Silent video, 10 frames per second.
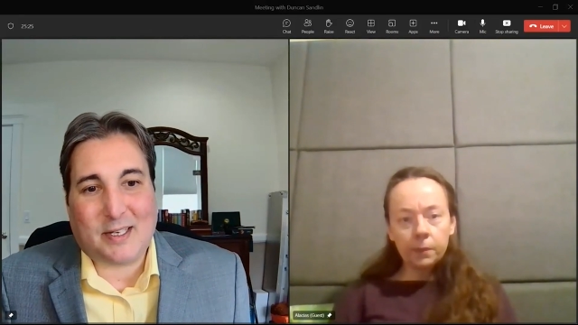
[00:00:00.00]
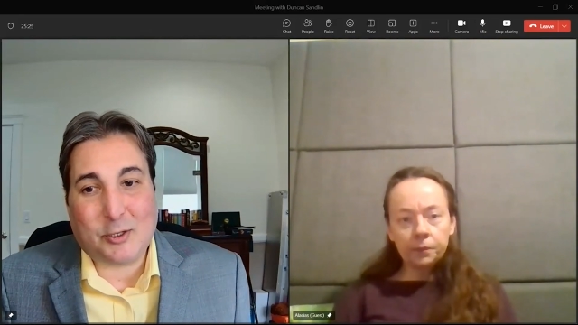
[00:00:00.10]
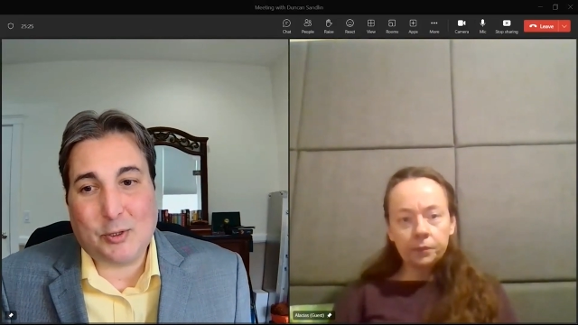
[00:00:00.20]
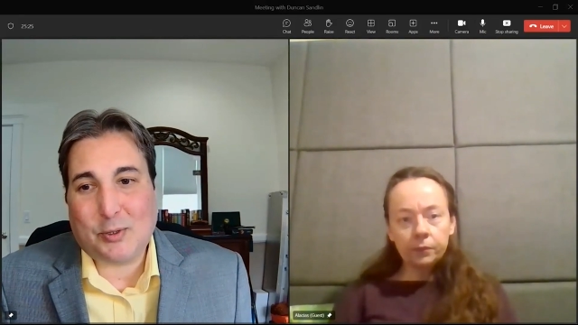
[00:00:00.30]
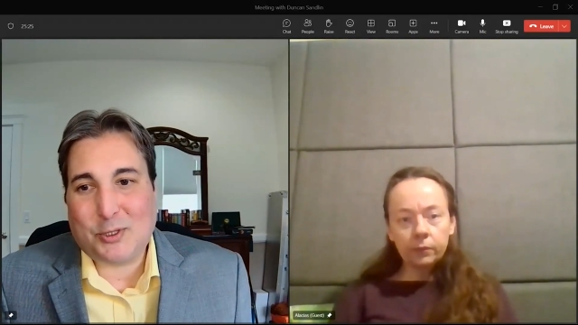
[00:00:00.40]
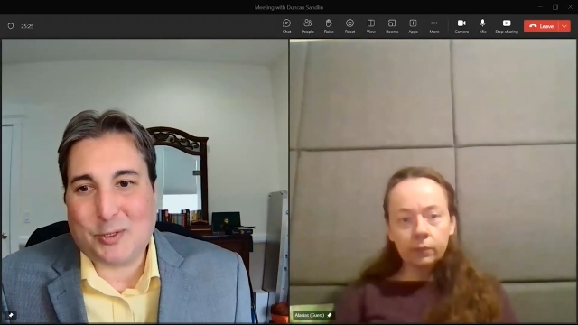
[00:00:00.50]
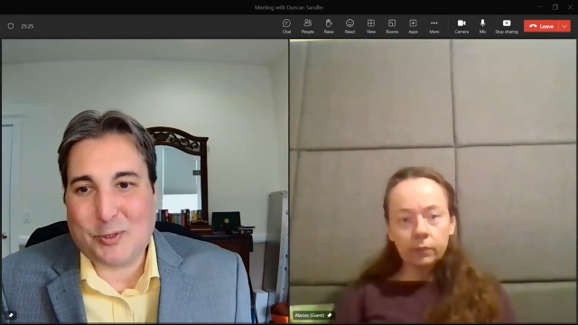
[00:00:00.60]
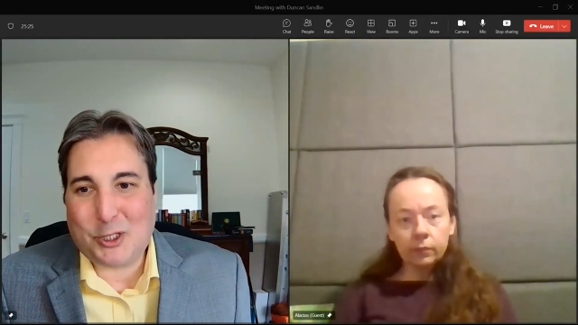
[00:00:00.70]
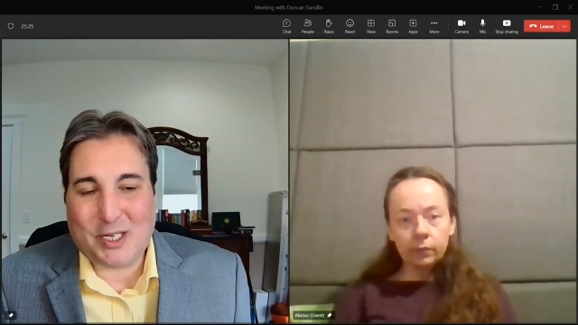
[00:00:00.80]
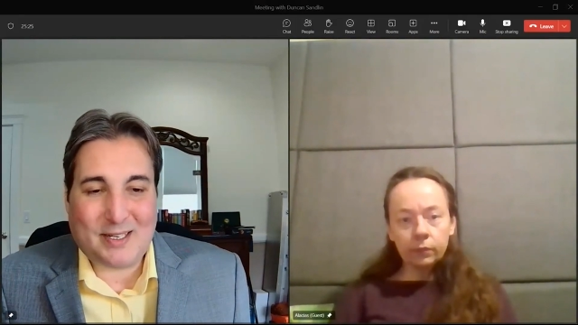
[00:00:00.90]
Speaker 1: I Googled
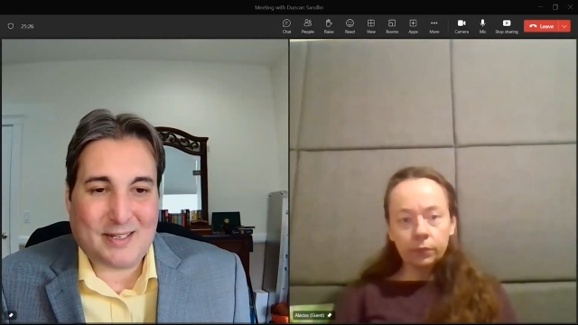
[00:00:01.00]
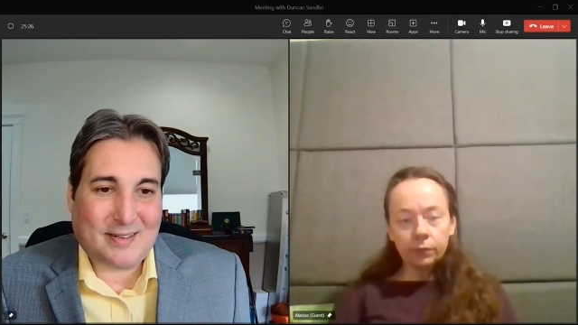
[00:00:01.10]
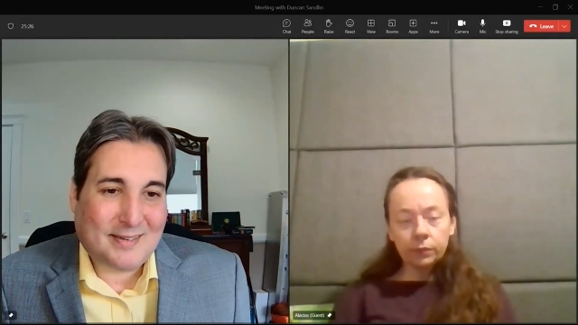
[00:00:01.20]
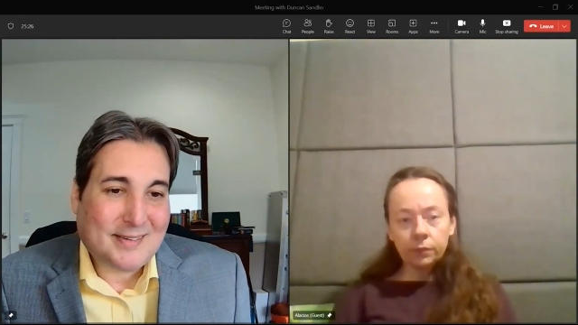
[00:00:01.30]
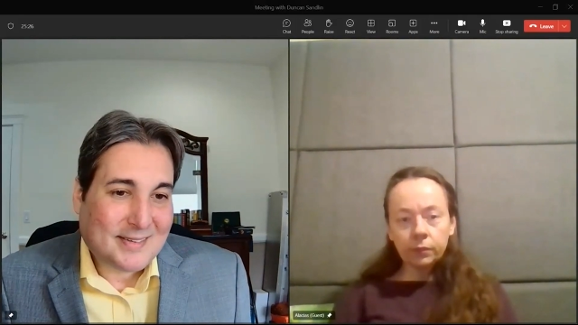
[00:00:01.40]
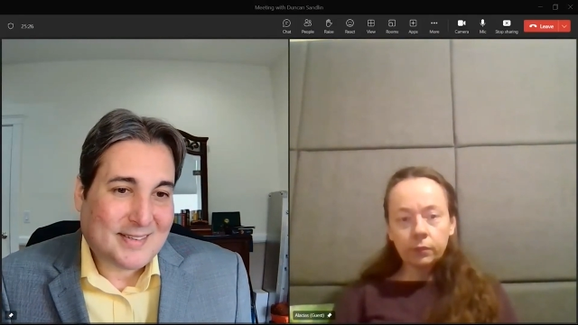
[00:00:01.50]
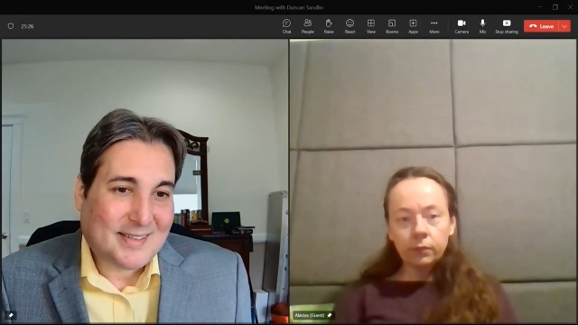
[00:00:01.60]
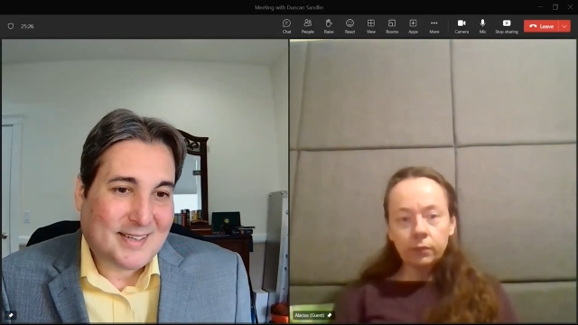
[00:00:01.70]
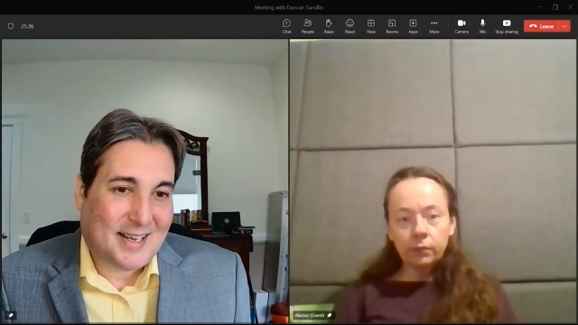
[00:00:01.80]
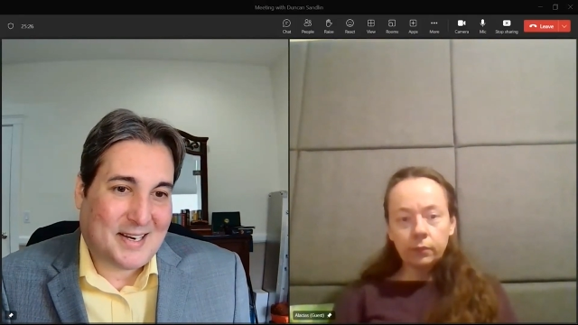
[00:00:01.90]
some shit
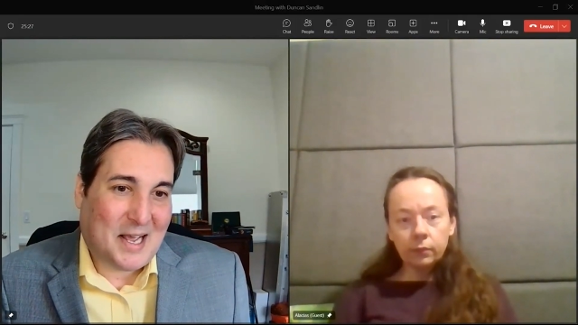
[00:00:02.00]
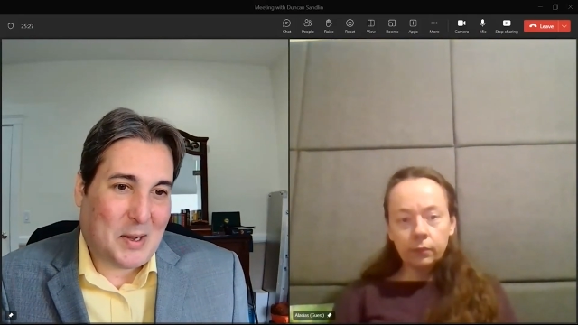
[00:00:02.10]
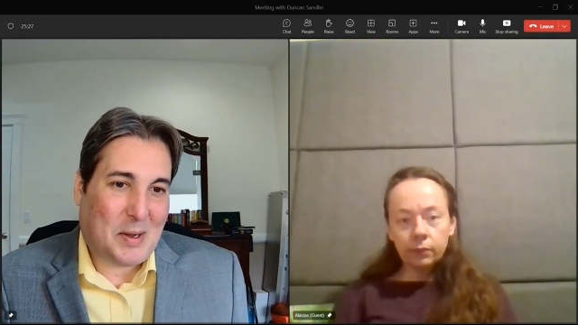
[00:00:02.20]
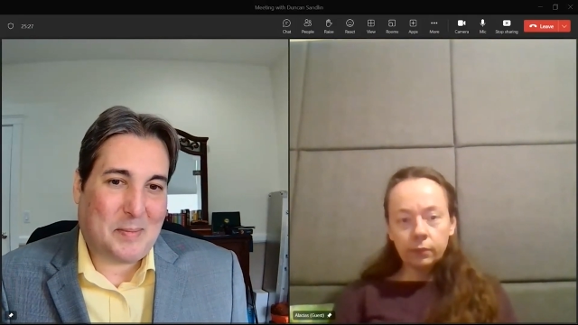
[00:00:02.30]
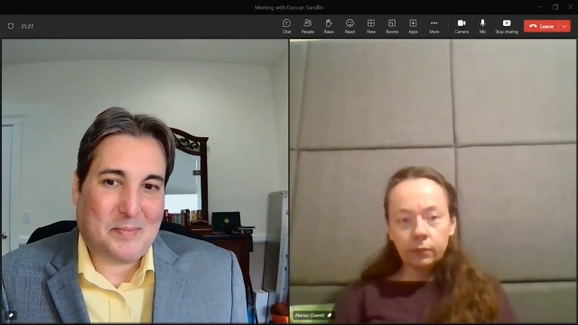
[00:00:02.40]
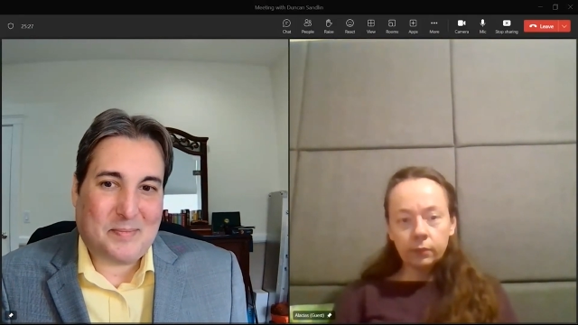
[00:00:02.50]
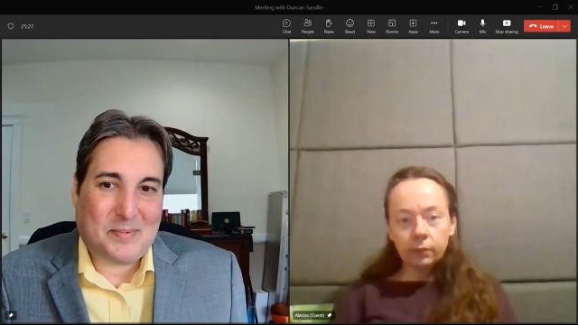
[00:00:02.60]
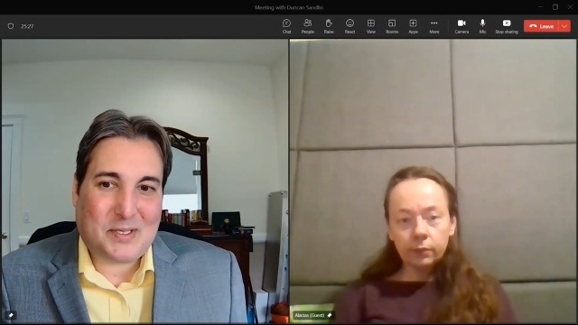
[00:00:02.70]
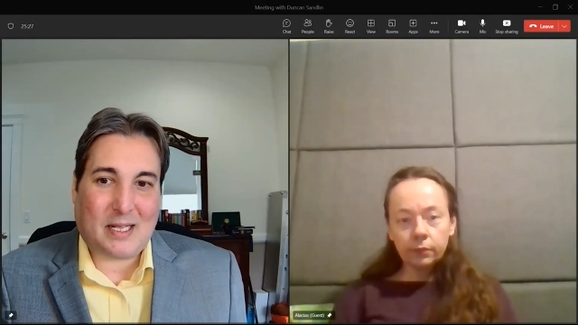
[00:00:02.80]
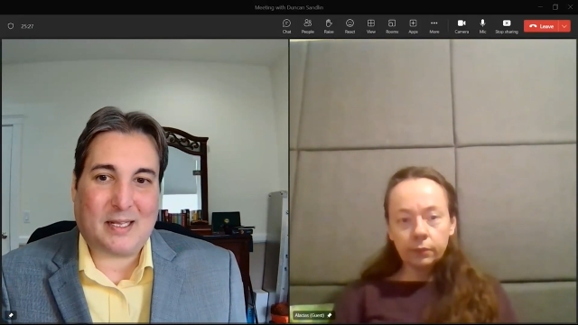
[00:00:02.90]
and now I'm
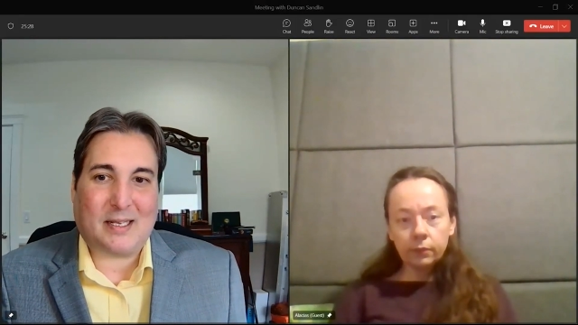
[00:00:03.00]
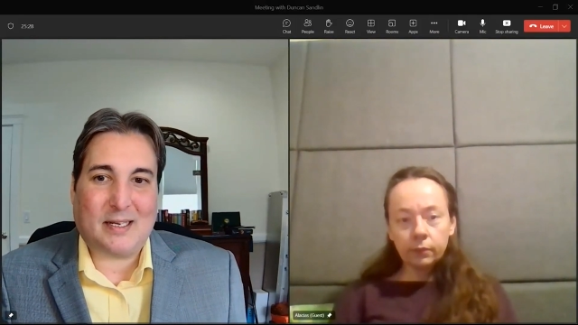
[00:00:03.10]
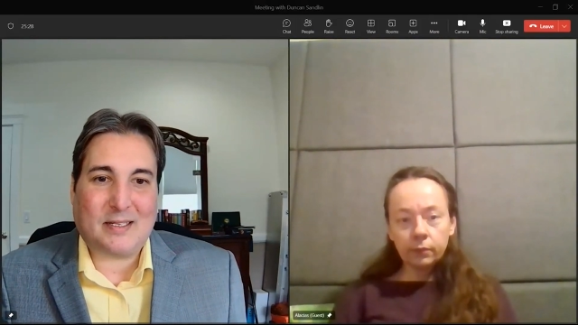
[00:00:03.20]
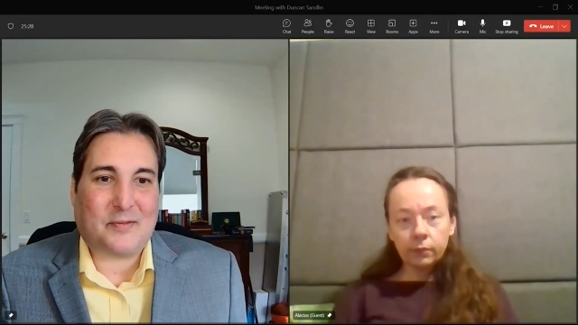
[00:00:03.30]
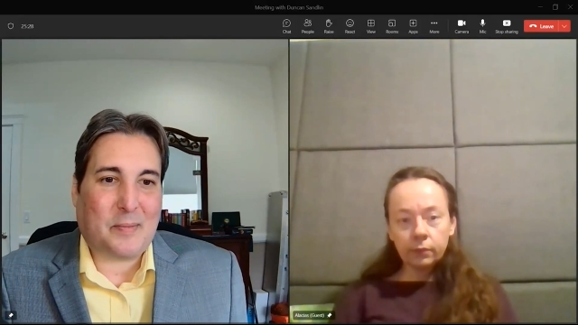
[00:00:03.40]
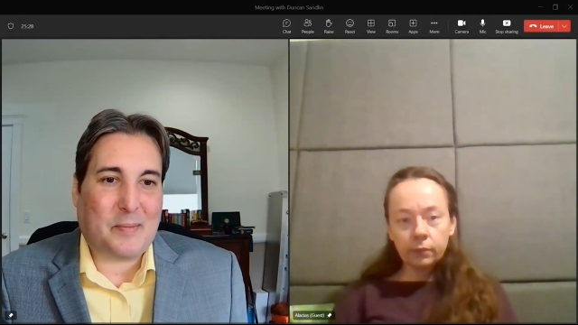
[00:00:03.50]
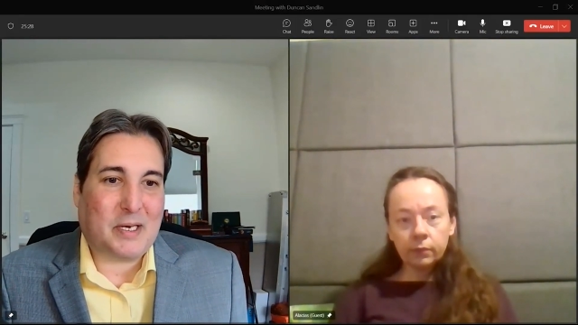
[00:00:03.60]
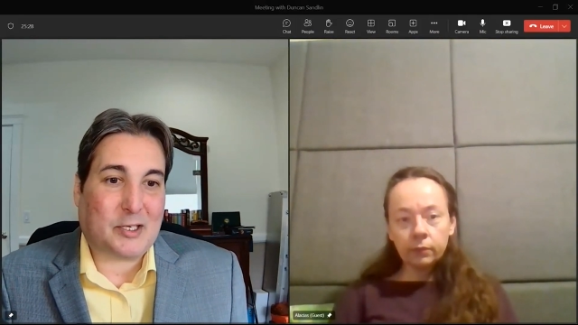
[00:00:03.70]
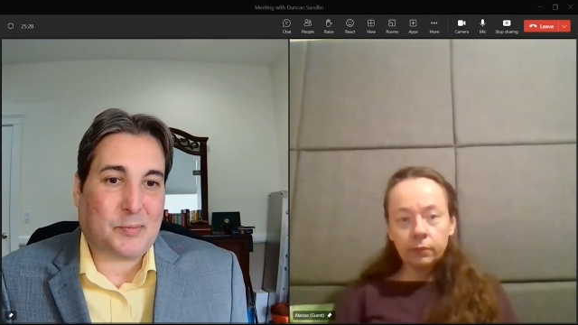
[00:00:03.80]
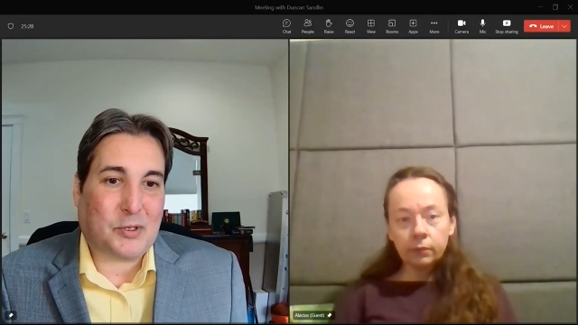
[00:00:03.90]
selling it as if I'm
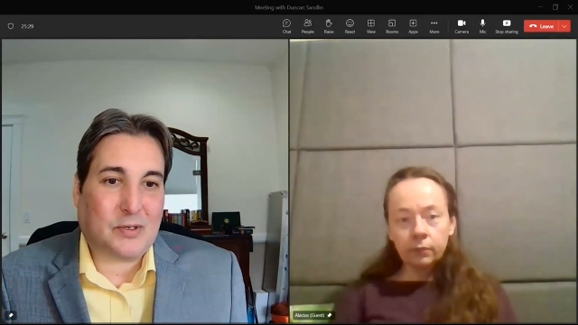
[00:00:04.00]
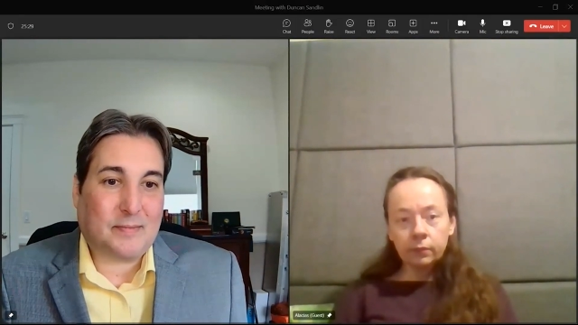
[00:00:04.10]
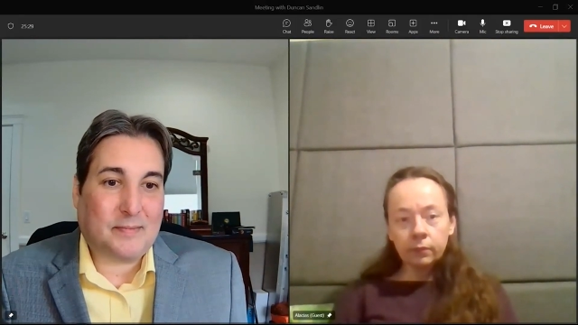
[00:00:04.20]
an expert.